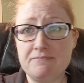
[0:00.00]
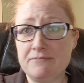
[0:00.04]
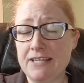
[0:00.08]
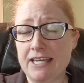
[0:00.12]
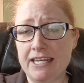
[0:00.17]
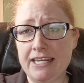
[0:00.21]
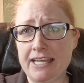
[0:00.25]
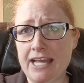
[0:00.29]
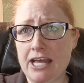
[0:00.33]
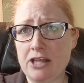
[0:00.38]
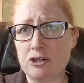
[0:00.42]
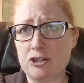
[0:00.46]

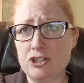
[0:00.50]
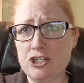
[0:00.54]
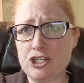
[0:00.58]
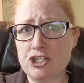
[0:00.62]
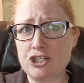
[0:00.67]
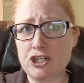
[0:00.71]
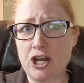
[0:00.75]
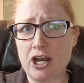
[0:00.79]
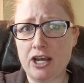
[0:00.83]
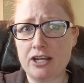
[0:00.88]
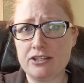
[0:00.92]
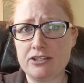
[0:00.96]
getting allergy
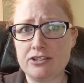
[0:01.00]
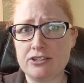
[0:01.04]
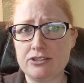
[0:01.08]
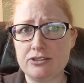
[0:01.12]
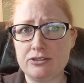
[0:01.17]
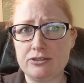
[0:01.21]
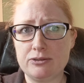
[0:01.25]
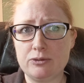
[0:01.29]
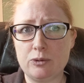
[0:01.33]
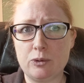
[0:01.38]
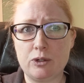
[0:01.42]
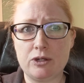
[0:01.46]

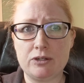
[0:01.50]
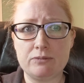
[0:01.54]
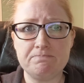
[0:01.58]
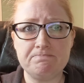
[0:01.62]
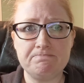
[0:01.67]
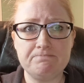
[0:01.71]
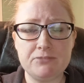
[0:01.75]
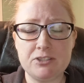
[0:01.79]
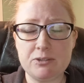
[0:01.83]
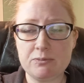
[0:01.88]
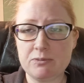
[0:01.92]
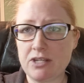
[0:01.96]
shots or
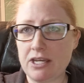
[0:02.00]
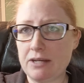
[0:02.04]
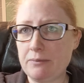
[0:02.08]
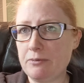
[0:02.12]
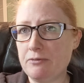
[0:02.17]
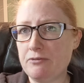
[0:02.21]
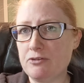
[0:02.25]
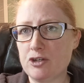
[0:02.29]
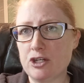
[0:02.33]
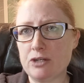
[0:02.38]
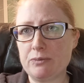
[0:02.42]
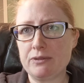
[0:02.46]
some type
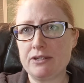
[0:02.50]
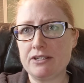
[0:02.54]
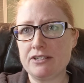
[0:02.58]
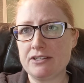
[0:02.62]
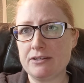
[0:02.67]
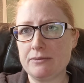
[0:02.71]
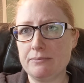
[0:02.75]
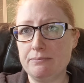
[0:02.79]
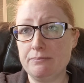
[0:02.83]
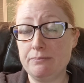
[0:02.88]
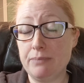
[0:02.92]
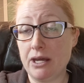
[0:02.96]
of treatment
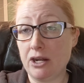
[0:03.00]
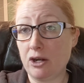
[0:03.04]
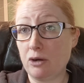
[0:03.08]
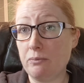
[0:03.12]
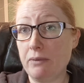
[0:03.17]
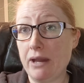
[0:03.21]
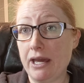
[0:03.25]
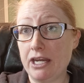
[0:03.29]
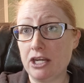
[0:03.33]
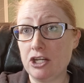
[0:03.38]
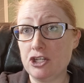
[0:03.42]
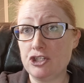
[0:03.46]
to better
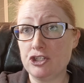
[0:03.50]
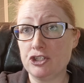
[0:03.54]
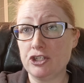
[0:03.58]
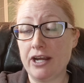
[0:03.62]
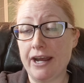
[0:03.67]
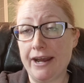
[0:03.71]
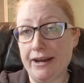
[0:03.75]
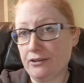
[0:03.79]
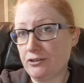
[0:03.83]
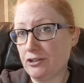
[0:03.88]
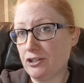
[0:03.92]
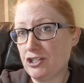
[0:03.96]
manage your
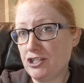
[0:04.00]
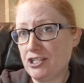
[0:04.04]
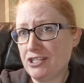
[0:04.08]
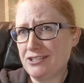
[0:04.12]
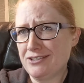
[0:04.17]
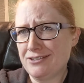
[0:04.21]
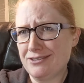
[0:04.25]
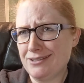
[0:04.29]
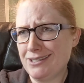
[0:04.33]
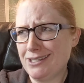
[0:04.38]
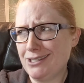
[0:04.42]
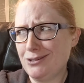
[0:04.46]

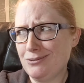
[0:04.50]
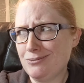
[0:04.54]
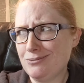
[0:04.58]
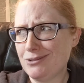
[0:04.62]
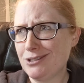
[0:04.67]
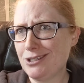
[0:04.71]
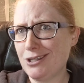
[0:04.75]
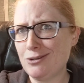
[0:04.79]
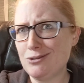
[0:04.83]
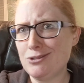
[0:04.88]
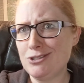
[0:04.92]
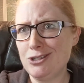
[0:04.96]
allergies,
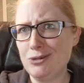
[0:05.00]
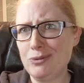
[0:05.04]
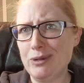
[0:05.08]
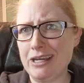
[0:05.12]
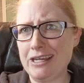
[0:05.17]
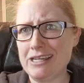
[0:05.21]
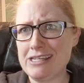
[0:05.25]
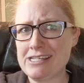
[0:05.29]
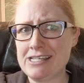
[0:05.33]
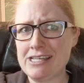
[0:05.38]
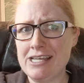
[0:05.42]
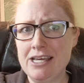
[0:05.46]
go do
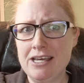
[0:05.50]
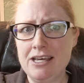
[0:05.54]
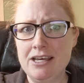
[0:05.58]
it.